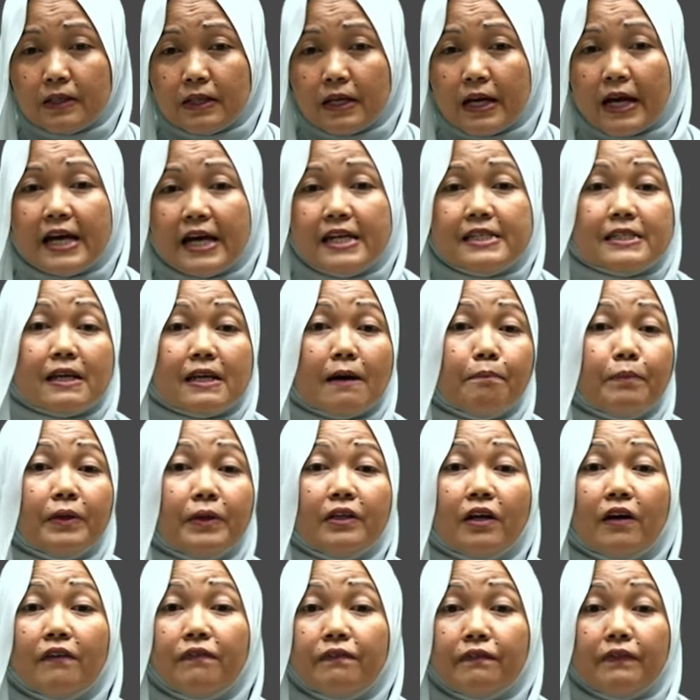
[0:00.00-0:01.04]
Example
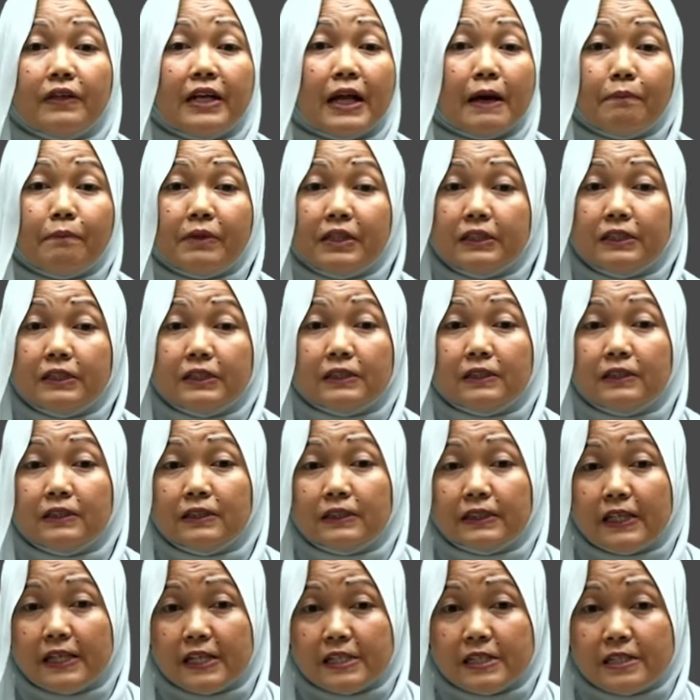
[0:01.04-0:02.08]
of laboratory
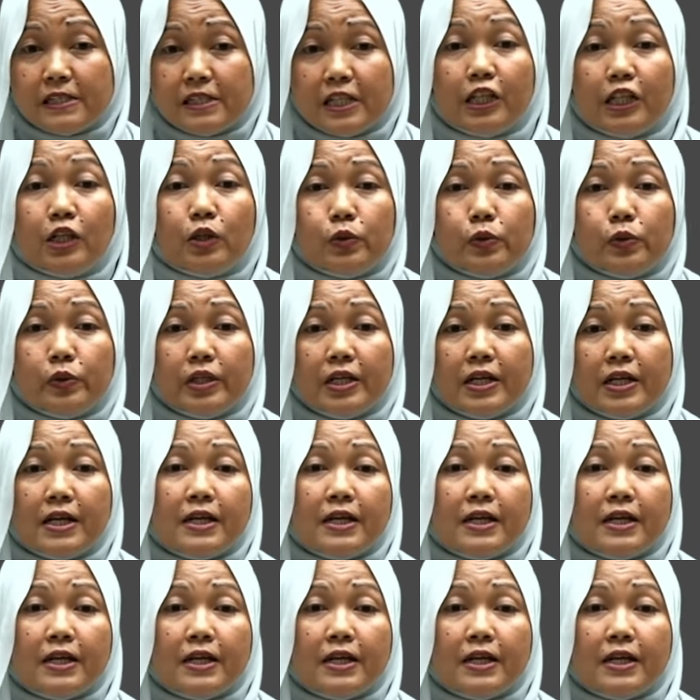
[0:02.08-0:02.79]
tests include